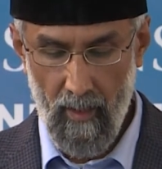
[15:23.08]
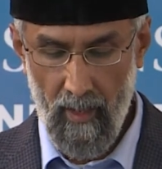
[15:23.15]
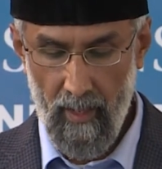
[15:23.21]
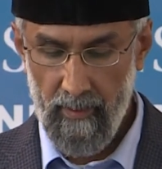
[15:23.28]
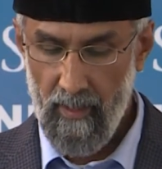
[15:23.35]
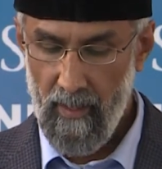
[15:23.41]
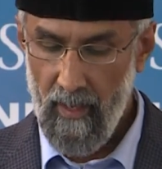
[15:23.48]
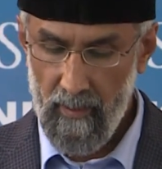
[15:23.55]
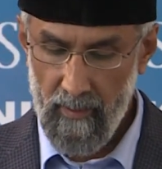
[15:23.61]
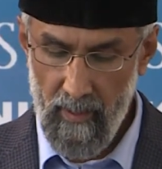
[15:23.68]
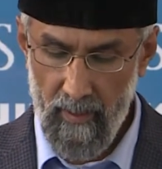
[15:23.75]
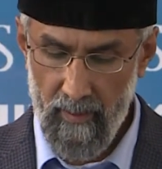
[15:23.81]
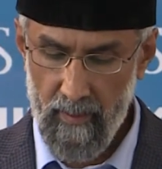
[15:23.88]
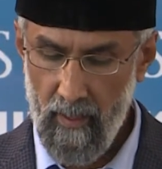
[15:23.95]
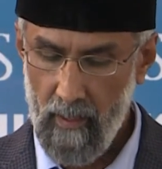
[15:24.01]
And the
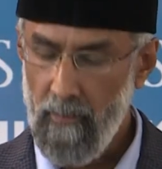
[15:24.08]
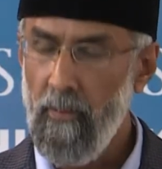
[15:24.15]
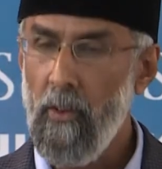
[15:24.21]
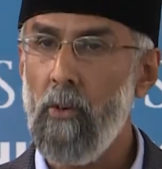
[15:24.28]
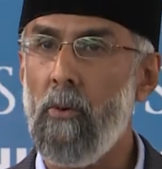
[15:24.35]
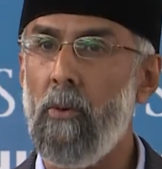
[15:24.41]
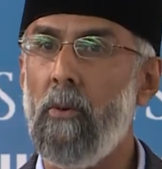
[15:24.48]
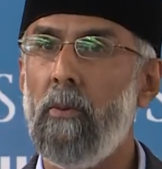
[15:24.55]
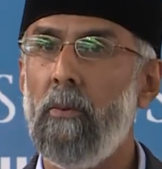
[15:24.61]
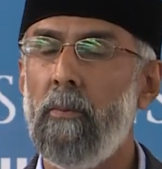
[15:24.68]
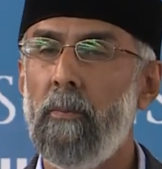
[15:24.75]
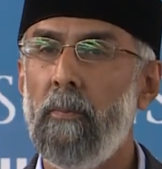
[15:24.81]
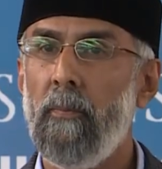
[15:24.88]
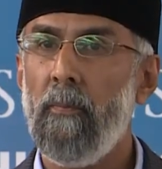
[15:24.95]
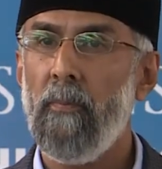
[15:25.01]
atheistic view
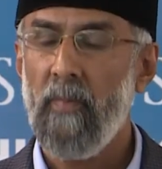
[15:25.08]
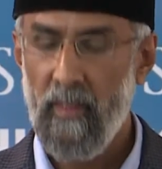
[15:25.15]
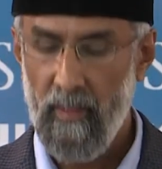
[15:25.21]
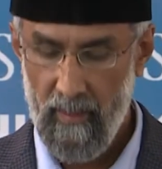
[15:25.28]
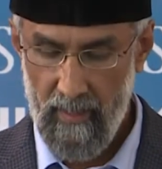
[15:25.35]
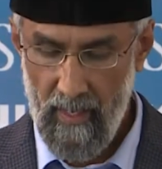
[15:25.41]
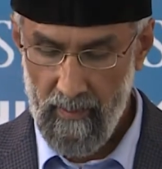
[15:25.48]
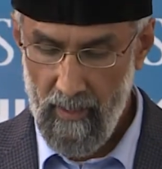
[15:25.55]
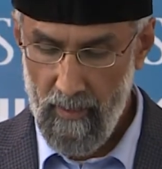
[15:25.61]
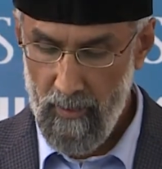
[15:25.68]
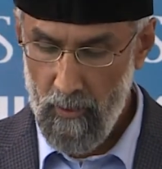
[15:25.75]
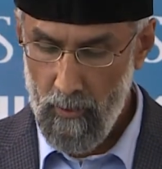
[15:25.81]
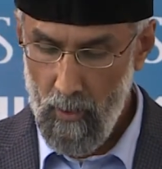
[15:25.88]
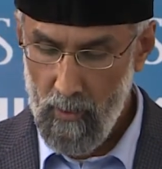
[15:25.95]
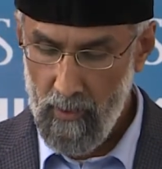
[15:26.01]
that there
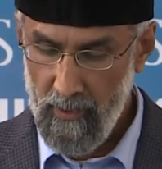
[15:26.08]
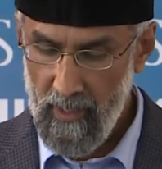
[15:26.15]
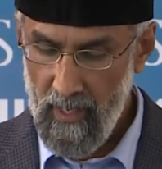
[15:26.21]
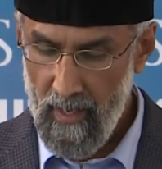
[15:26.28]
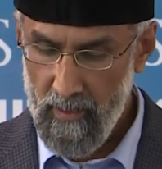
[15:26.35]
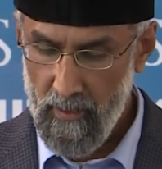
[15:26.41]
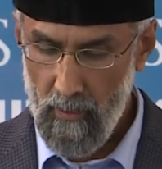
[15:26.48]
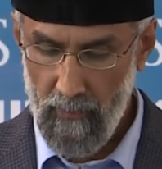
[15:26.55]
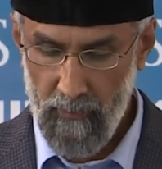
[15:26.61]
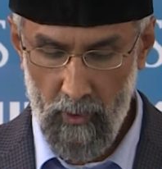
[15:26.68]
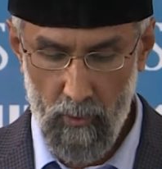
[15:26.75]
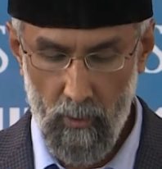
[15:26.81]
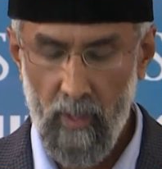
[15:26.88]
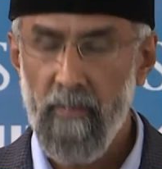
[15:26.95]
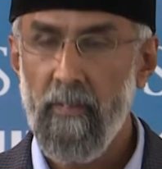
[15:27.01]
is no creator of the
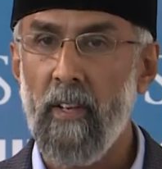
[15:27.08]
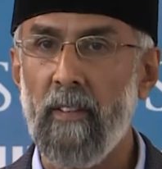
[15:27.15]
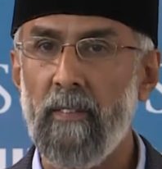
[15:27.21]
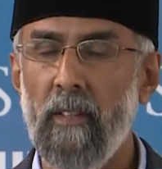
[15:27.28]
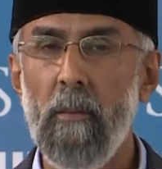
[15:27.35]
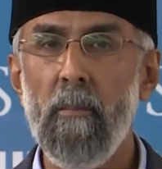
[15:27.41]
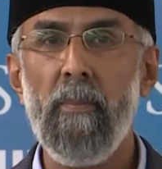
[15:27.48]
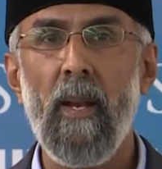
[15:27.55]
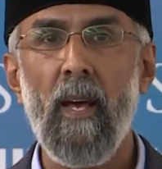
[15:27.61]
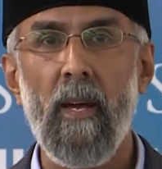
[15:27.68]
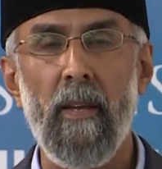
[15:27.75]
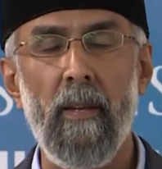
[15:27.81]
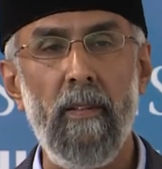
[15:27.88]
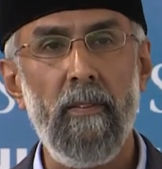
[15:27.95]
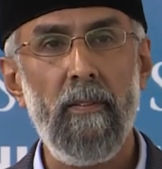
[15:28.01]
universe
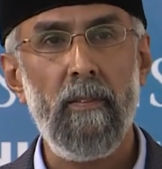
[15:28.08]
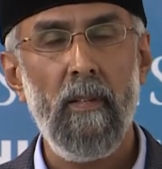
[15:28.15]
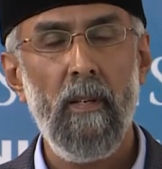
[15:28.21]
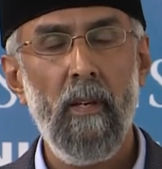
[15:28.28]
implies